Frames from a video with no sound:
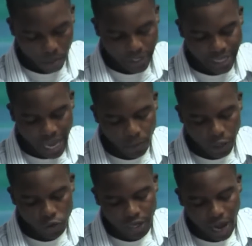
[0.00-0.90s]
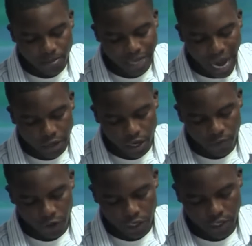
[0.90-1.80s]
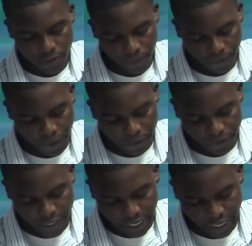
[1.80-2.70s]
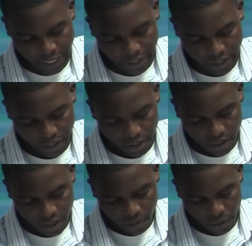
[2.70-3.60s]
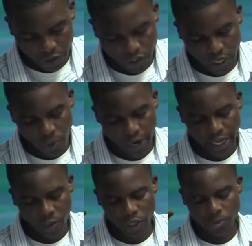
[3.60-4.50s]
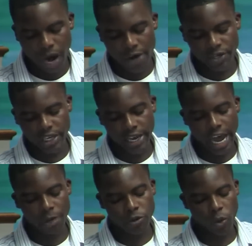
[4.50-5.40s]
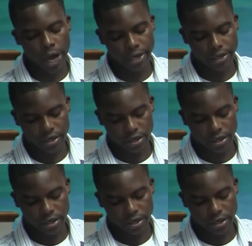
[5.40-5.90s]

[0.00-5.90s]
But then when you come down to verse 15, when you see where he was marvelously helped, what?